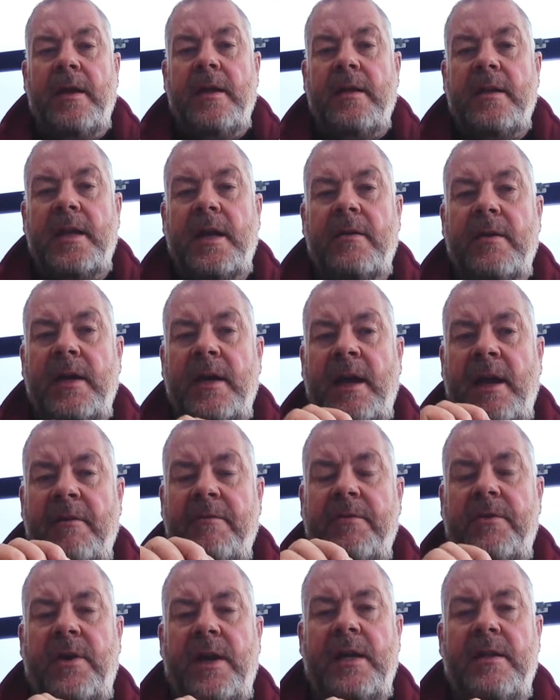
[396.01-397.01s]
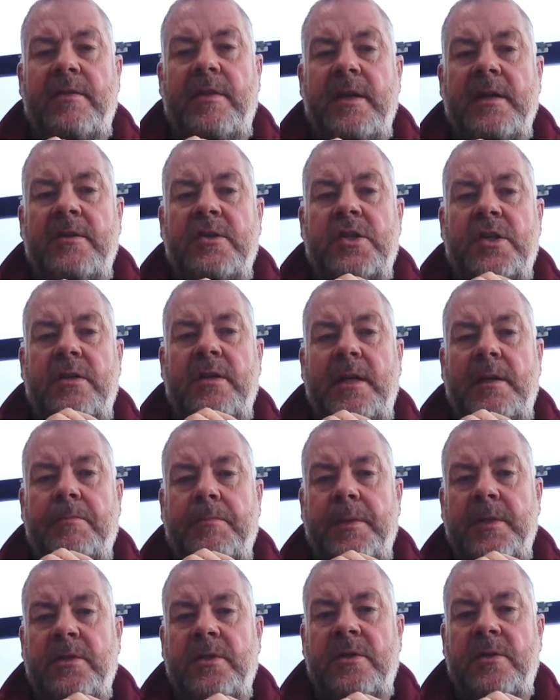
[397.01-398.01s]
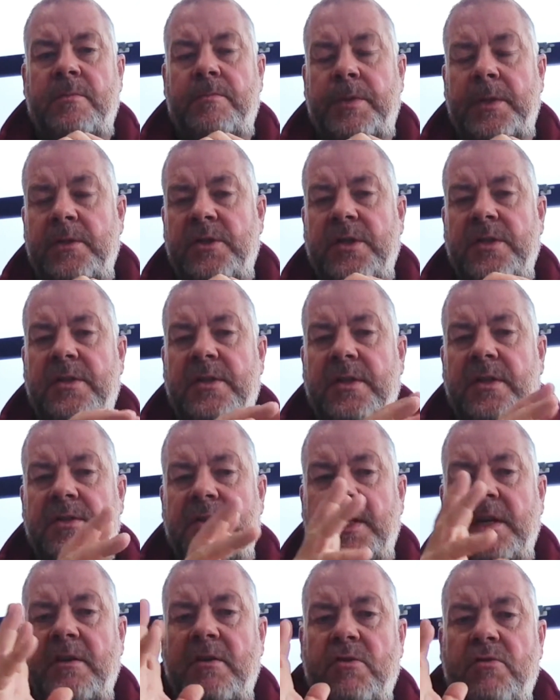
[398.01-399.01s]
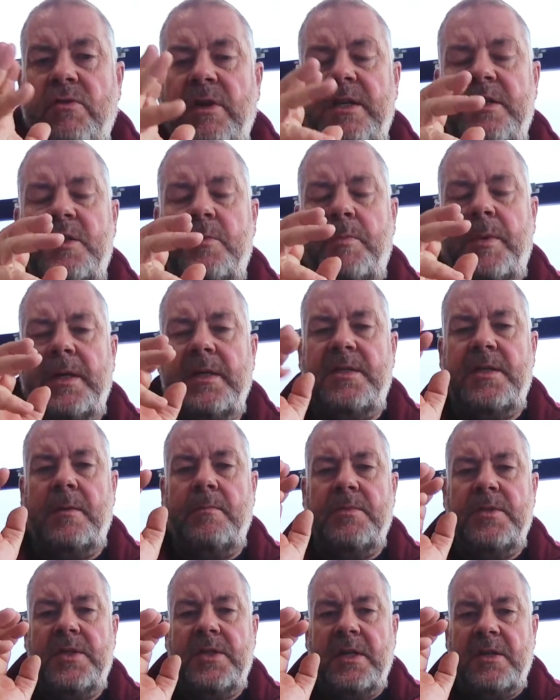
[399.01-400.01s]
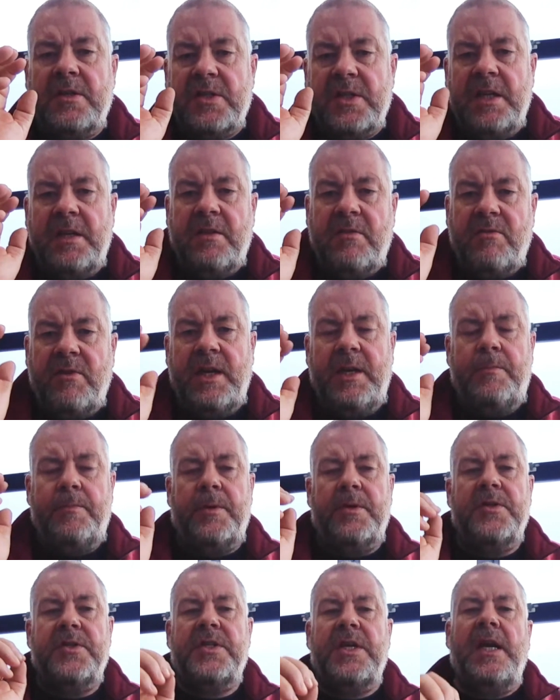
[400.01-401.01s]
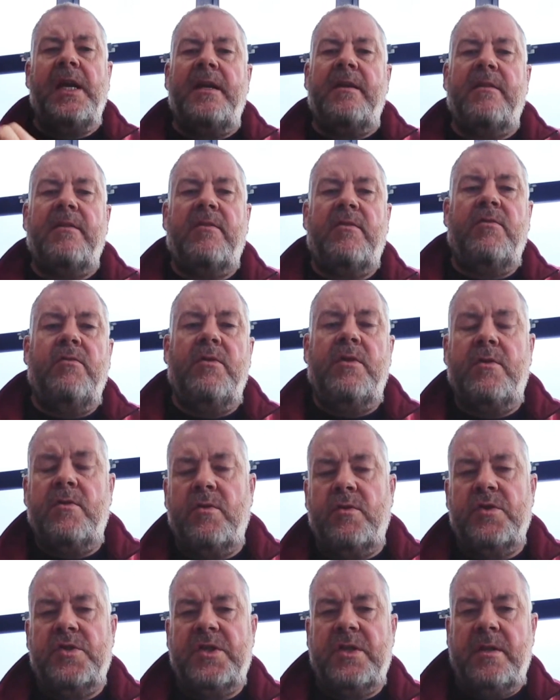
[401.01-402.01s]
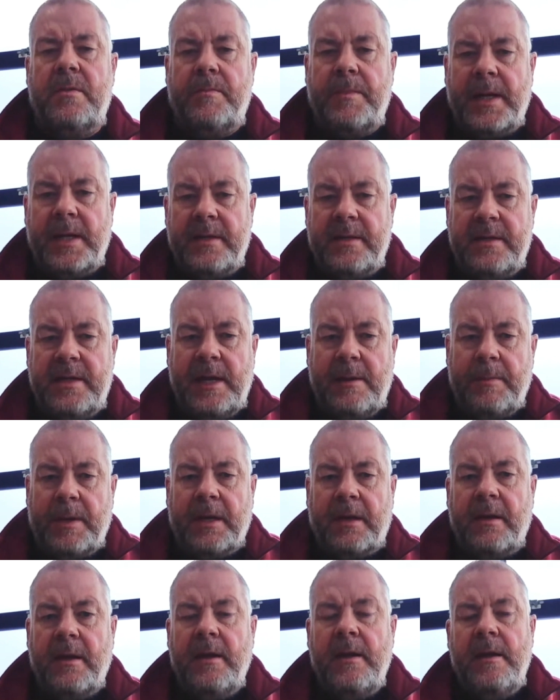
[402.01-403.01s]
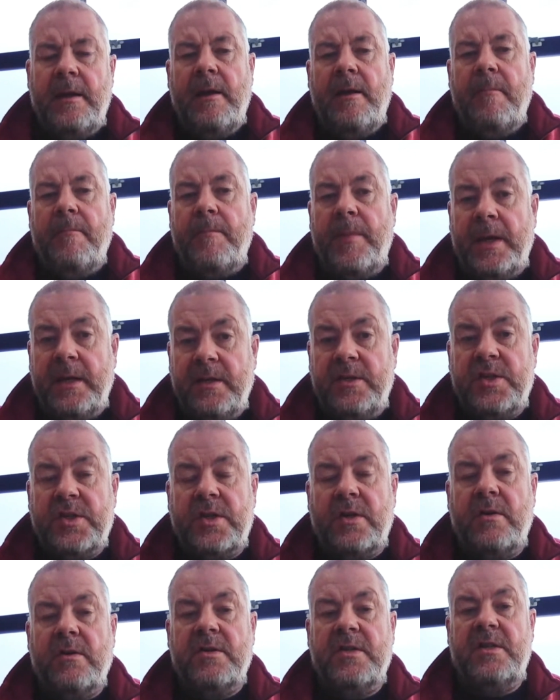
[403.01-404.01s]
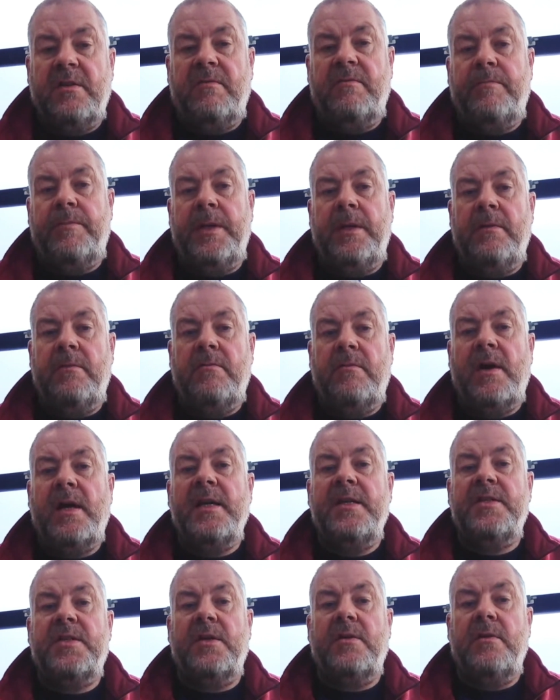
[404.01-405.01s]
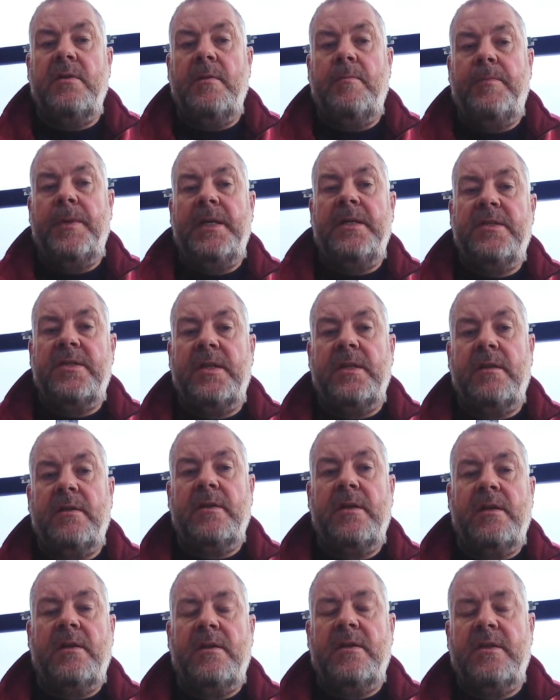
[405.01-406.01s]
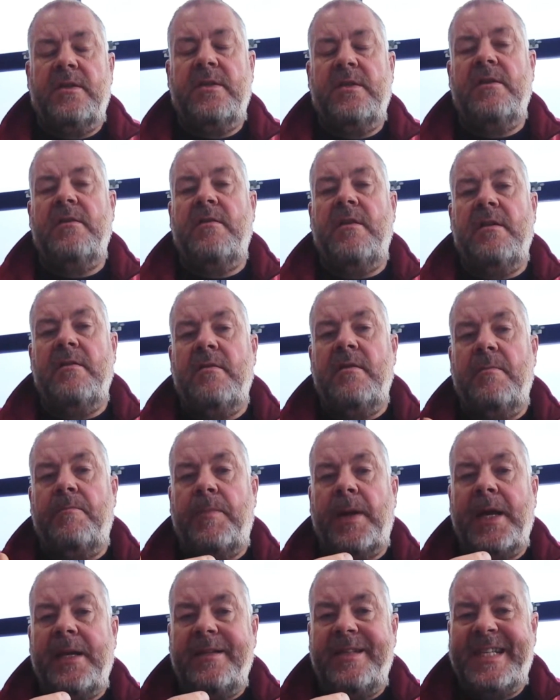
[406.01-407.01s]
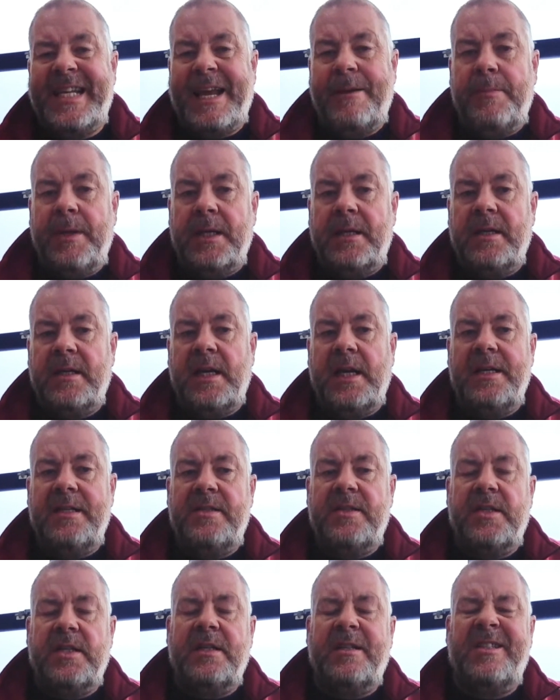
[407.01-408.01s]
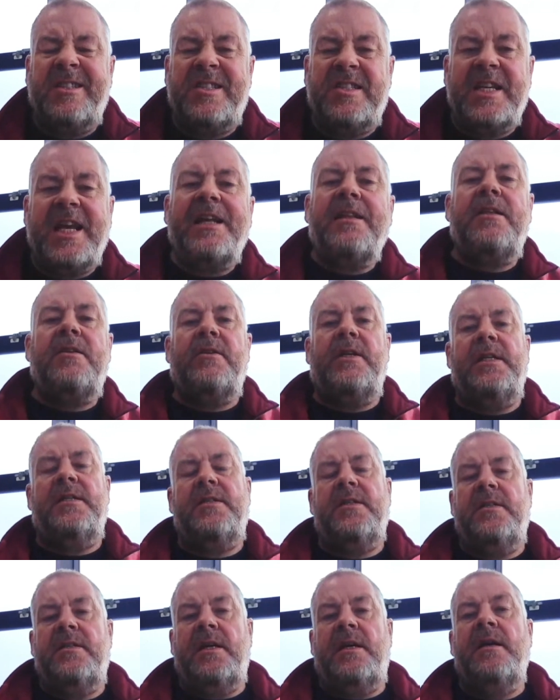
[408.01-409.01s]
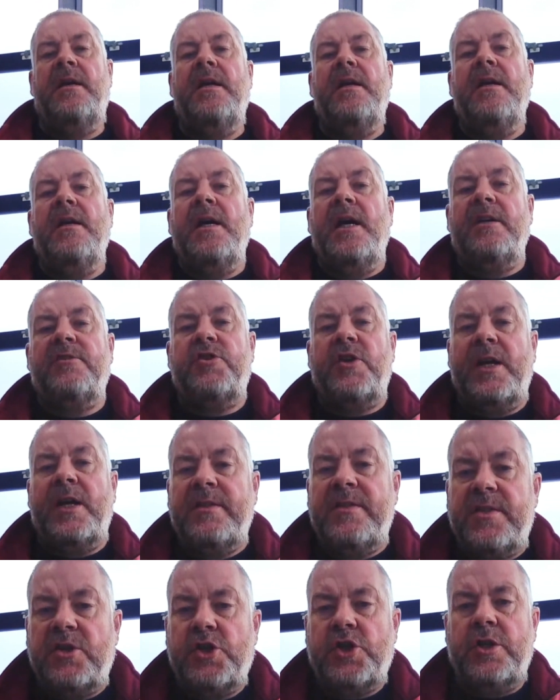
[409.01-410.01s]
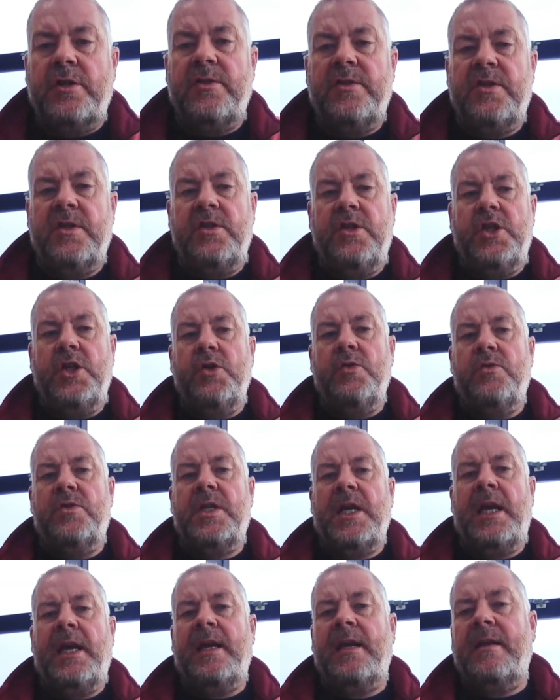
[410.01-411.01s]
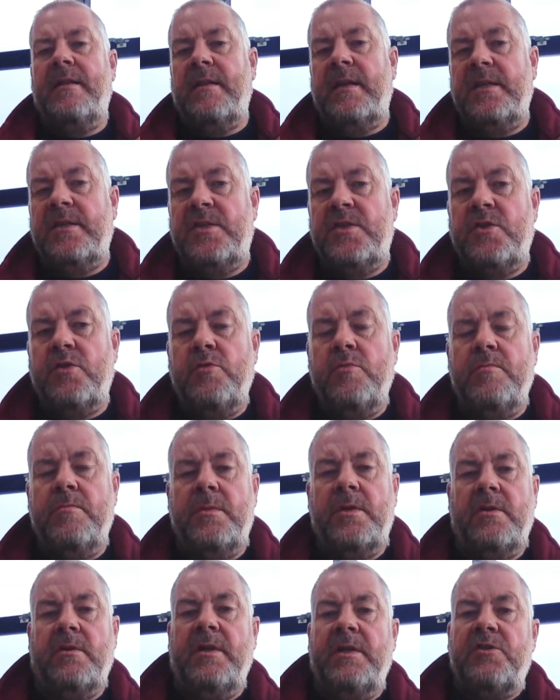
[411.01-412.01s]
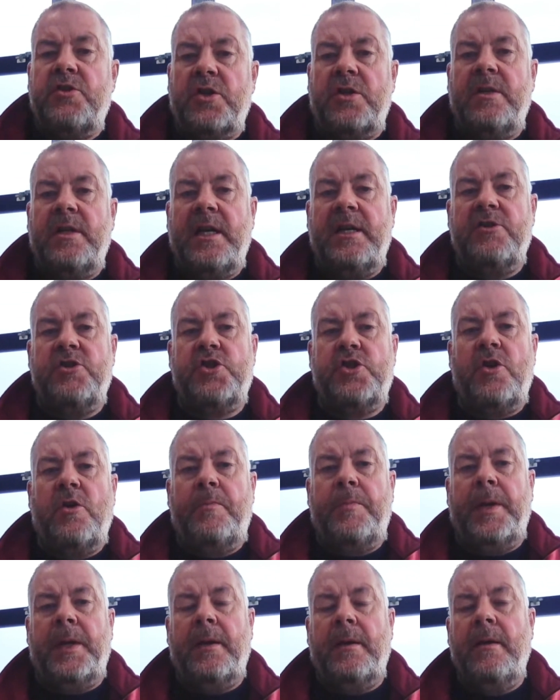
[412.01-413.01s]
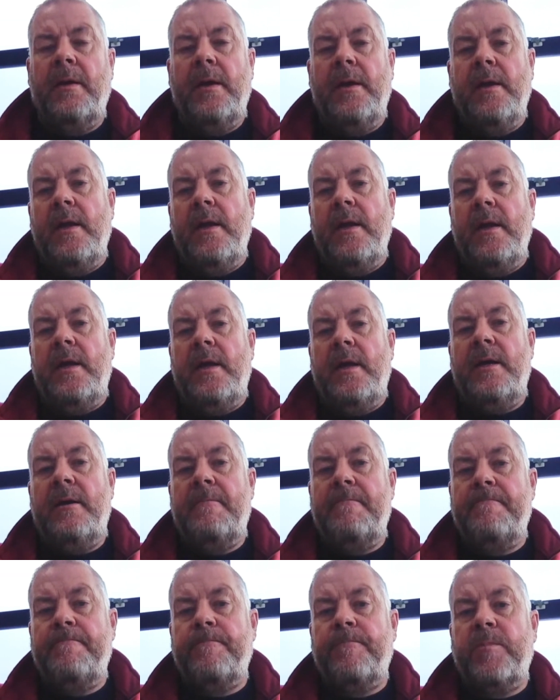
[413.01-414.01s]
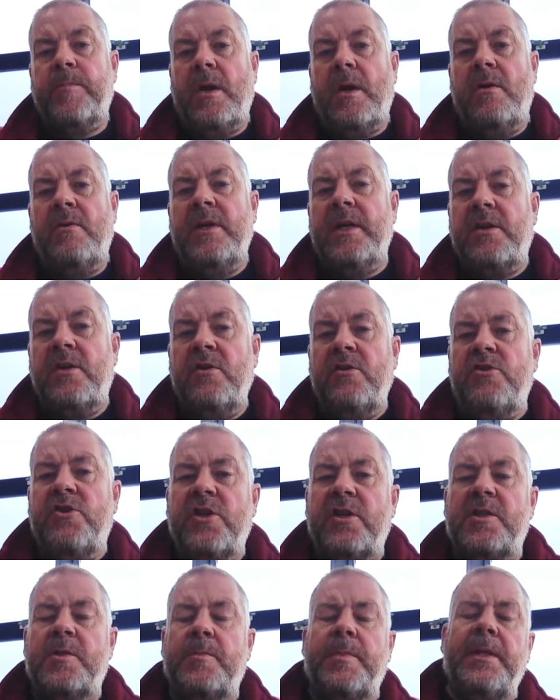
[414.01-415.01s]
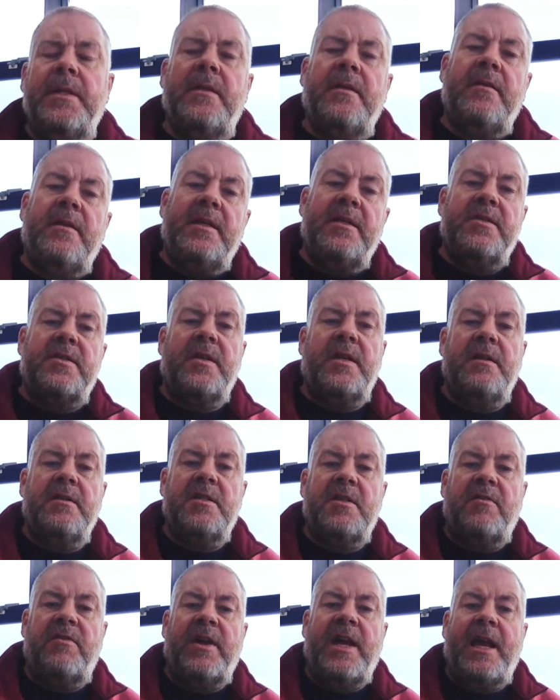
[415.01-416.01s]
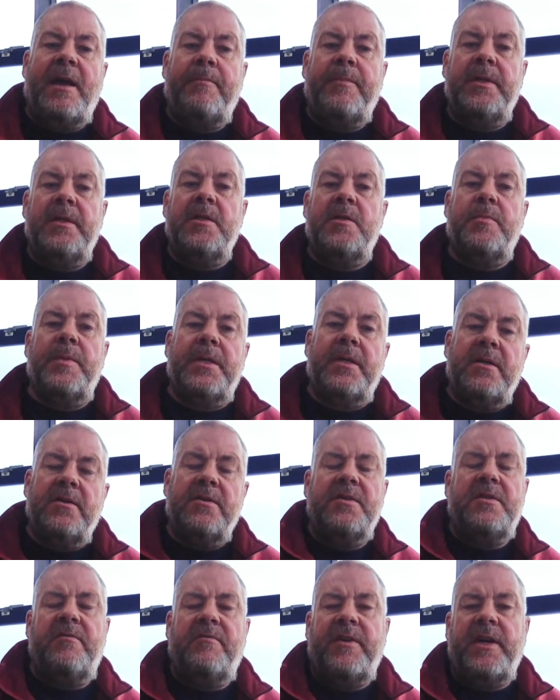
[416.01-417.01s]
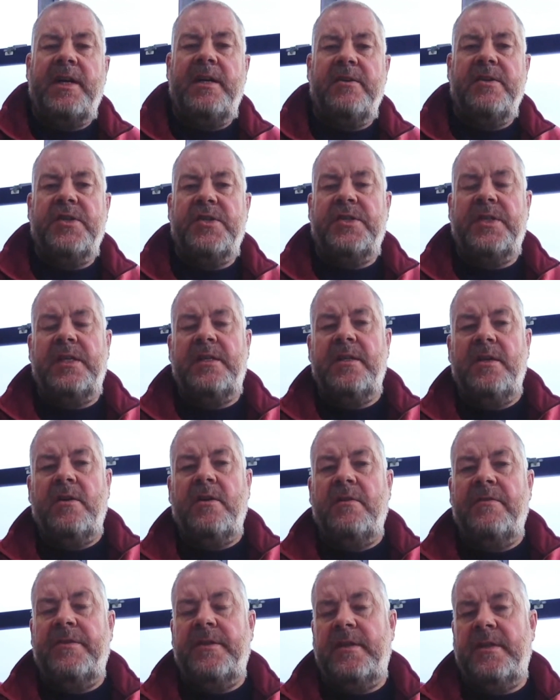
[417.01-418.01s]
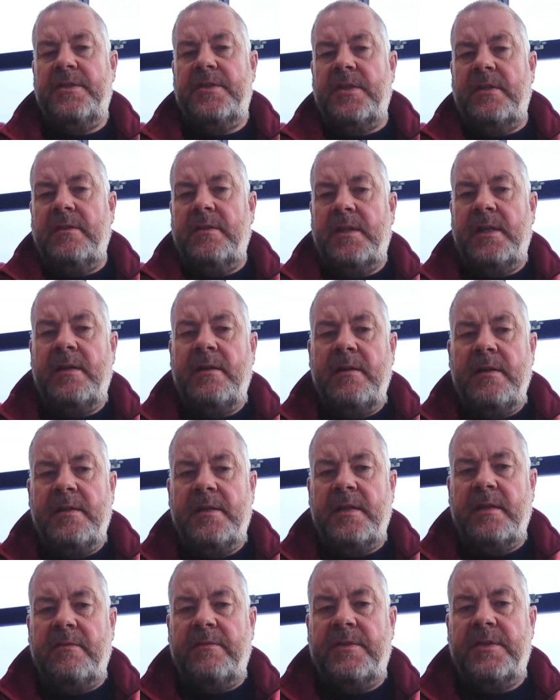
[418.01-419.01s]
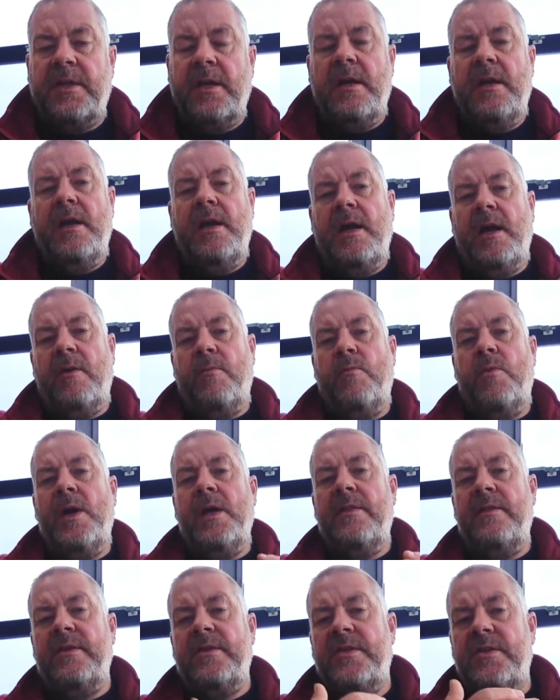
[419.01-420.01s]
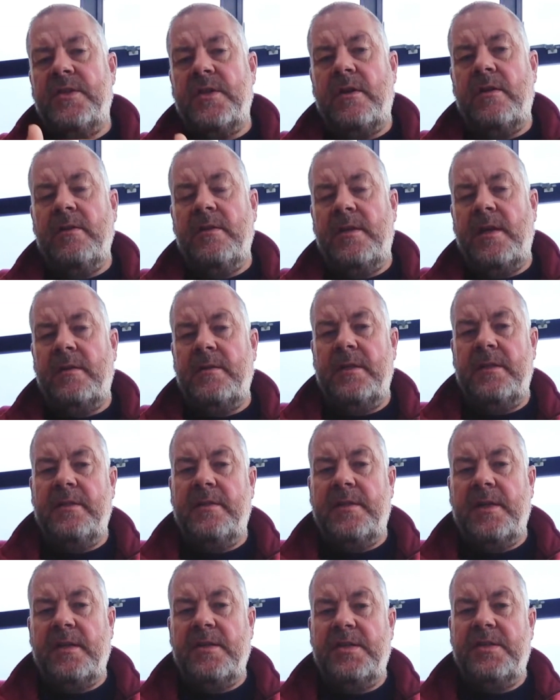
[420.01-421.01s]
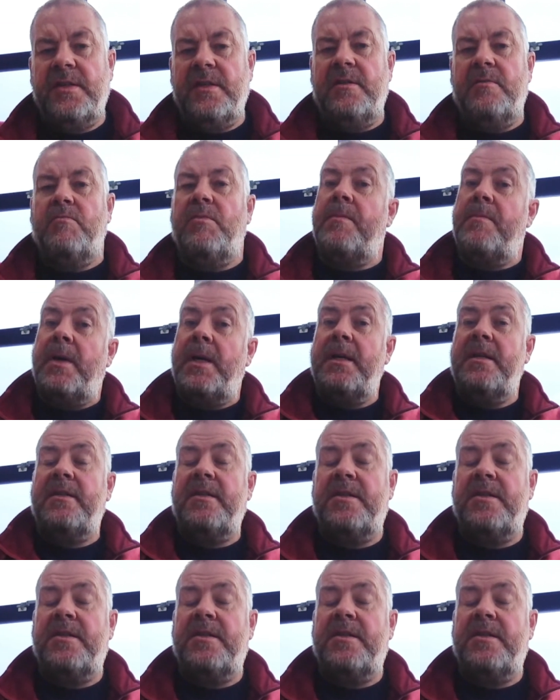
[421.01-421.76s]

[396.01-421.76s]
Now, I have read that internet purchases increased by some 63% through the course of the pandemic. Many stocks have been rising on the basis that the pandemic has accelerated a transition to new tech like Zoom or internet shopping. Or it could just be that these things have happened because the virus didn't offer us alternatives. And when this is all done and dusted, we might